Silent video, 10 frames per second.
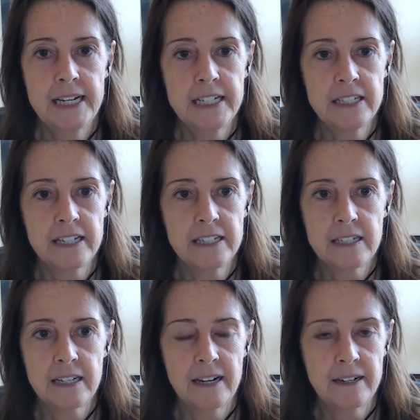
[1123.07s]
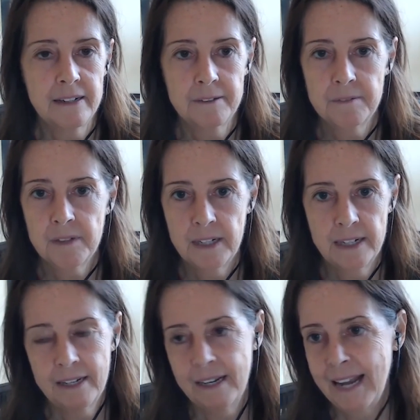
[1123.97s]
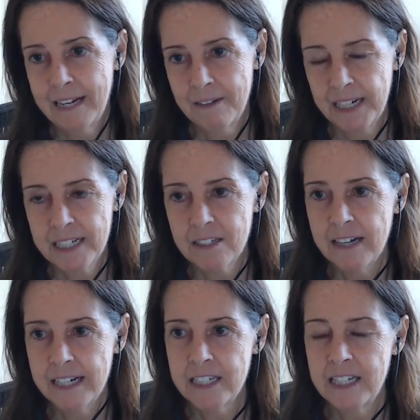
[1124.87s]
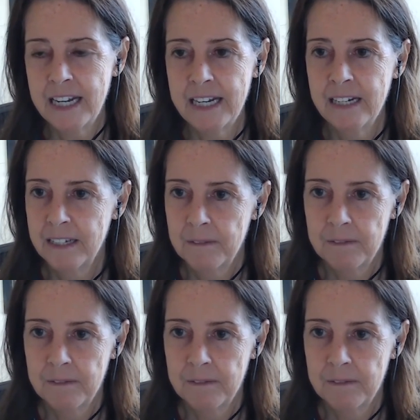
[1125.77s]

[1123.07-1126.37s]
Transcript: Is it lack of anxiety?